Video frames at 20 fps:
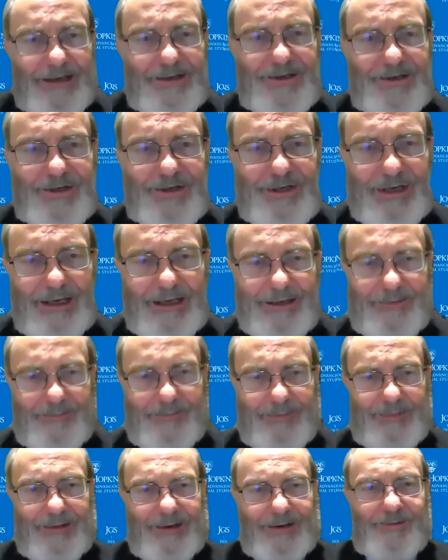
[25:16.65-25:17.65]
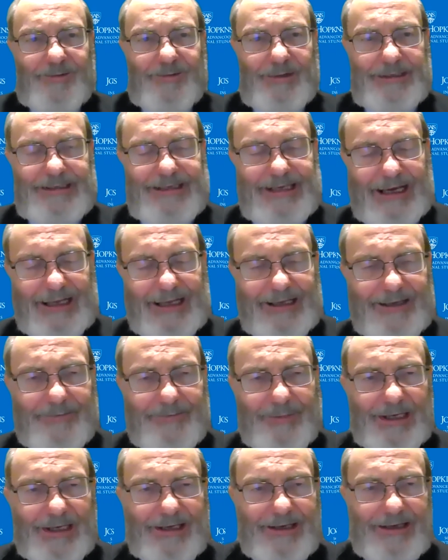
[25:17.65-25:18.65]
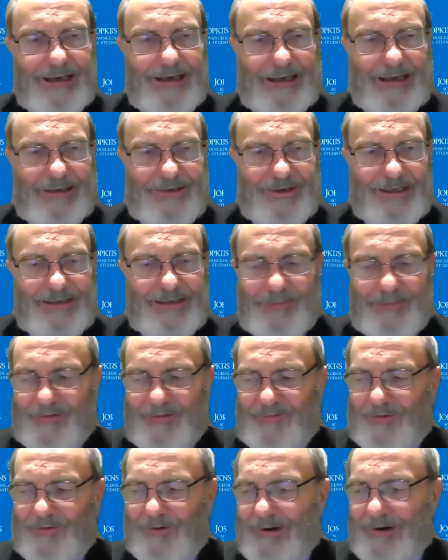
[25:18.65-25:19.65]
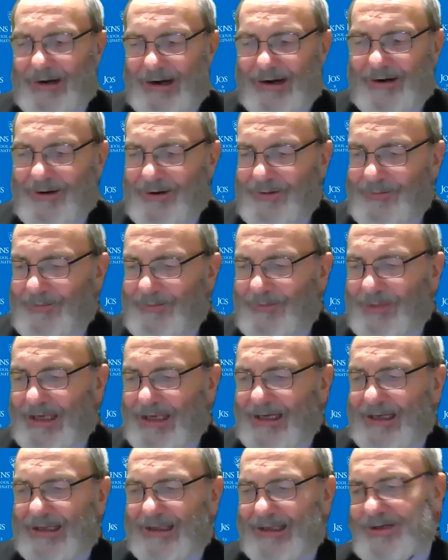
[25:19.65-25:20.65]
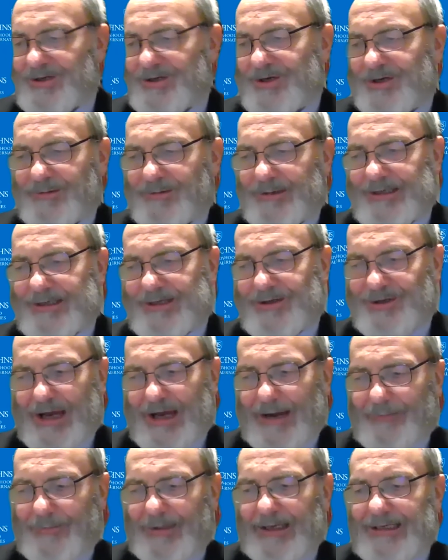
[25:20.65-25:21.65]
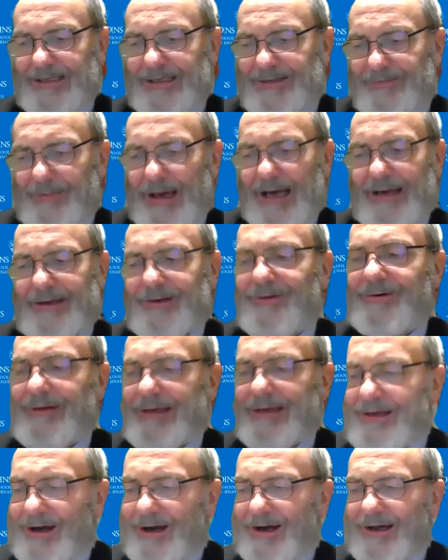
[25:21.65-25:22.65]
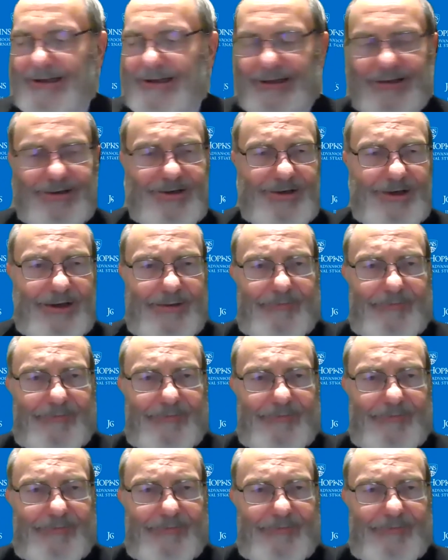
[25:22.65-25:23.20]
She was telling me just before our meeting that she was a Japanese minor in college